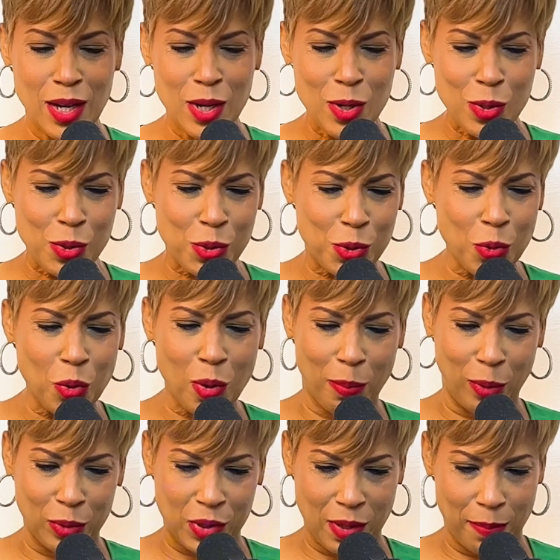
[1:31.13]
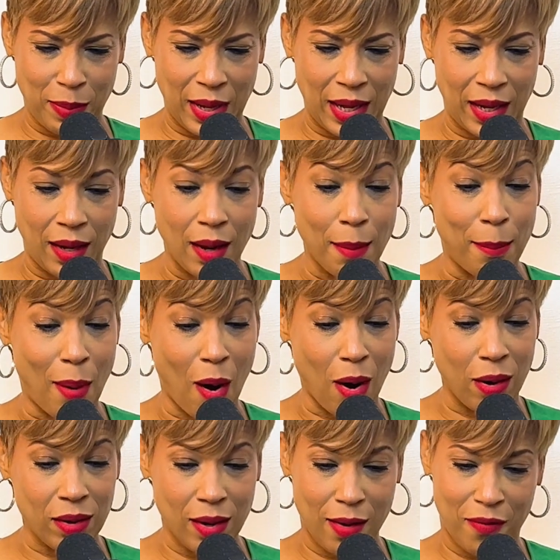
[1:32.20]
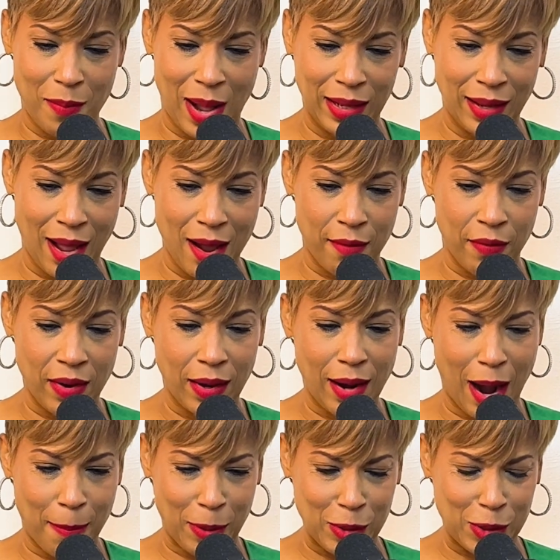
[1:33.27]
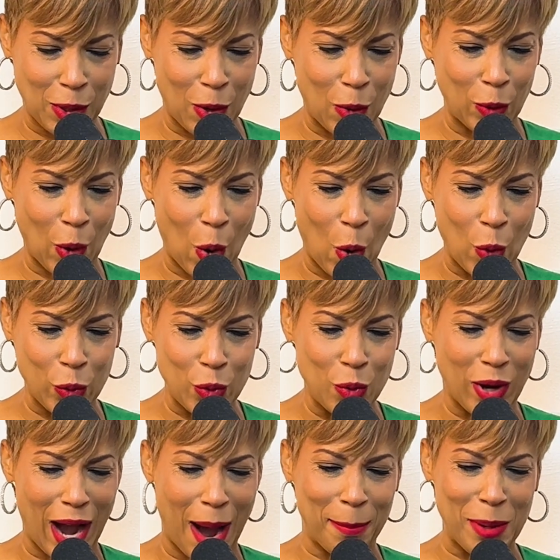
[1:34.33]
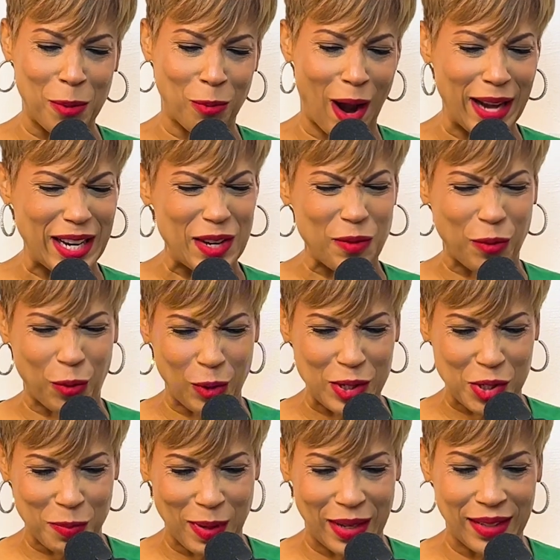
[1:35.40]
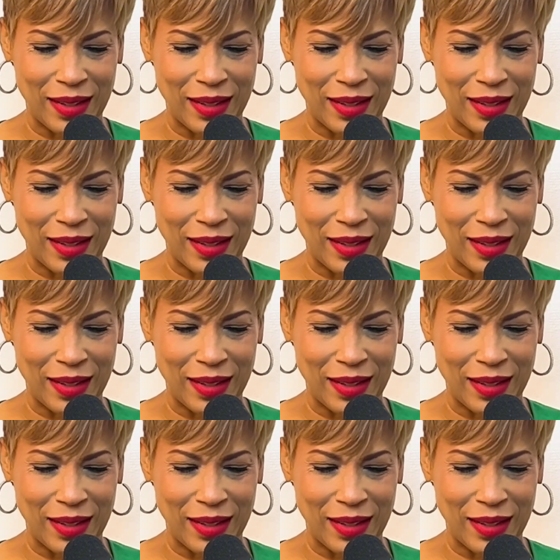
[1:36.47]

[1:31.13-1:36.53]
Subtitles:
suitable to be part of my life. Copper tone, oh, you copyright infringement.